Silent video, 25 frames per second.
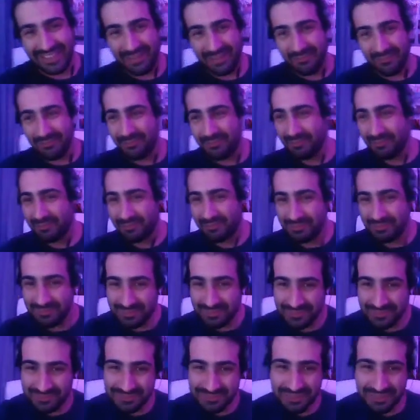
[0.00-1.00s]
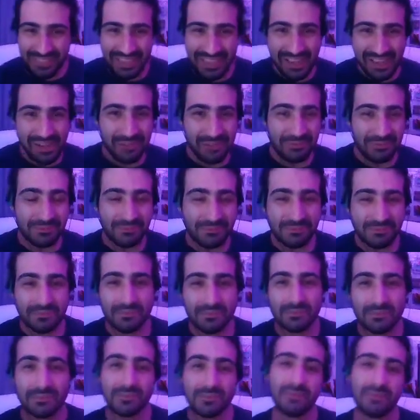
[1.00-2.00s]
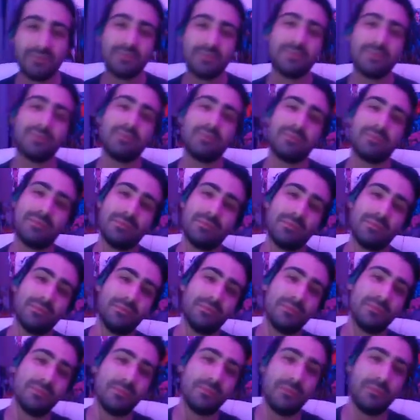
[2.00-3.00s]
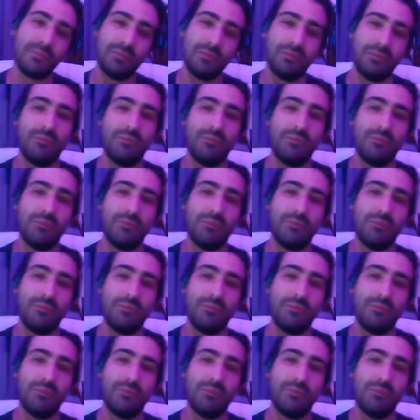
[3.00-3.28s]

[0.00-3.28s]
the spices I'll be using. So before I do